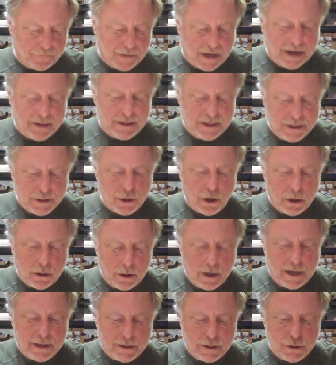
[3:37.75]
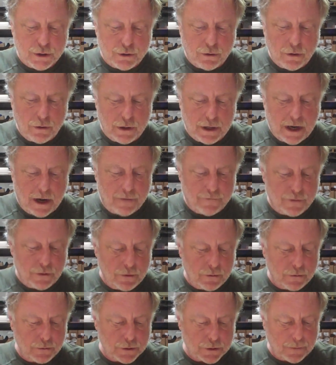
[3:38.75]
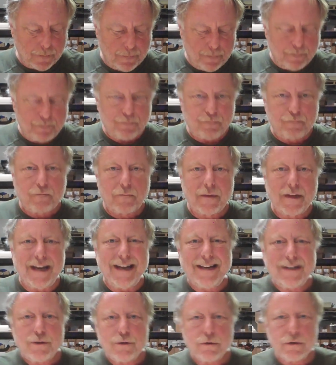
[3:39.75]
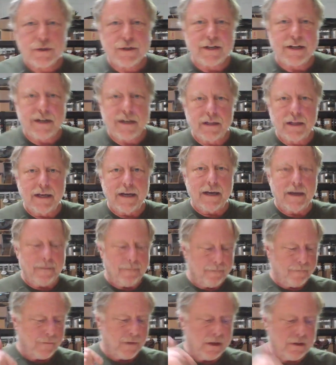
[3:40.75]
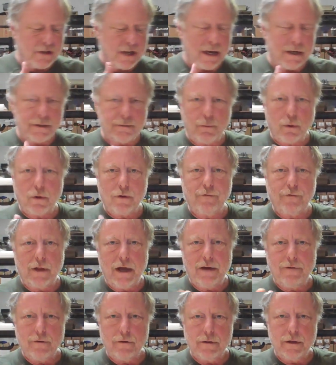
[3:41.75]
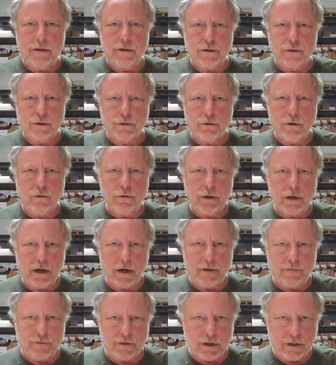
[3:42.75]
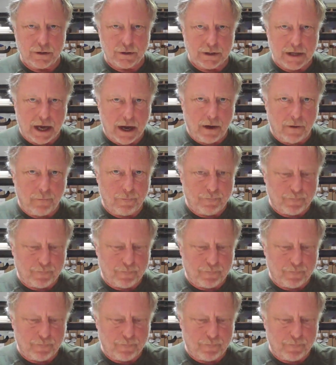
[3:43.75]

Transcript: And these are like the Stroganoff noodles. Interestingly, this has more flavor than the Stroganoff does now.